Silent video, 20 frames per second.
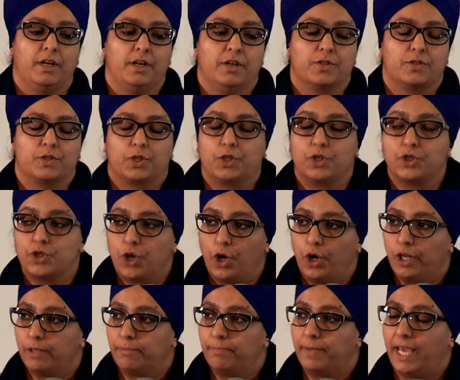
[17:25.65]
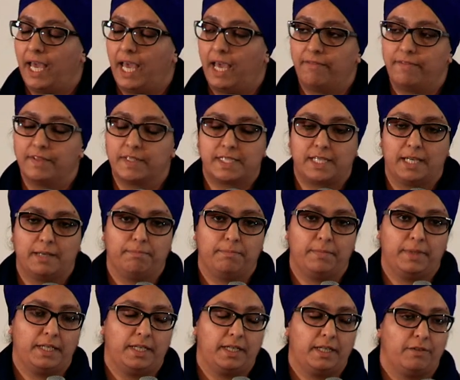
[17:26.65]
So controlling behaviors can
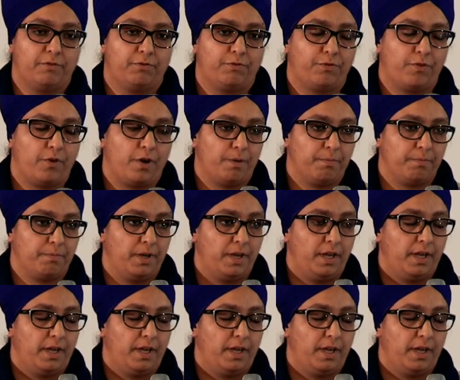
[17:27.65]
be from